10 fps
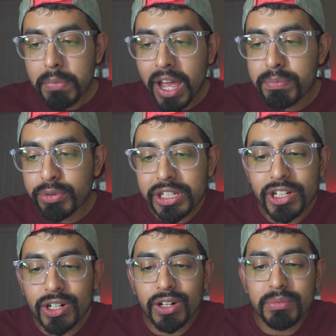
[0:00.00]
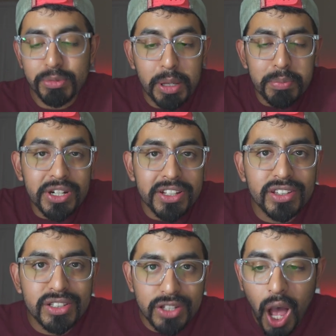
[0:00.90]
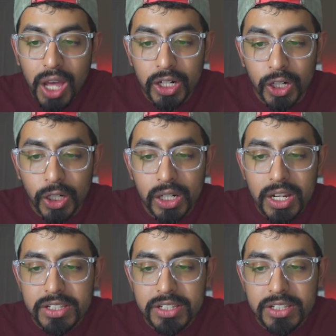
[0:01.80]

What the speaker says: by bringing the daughter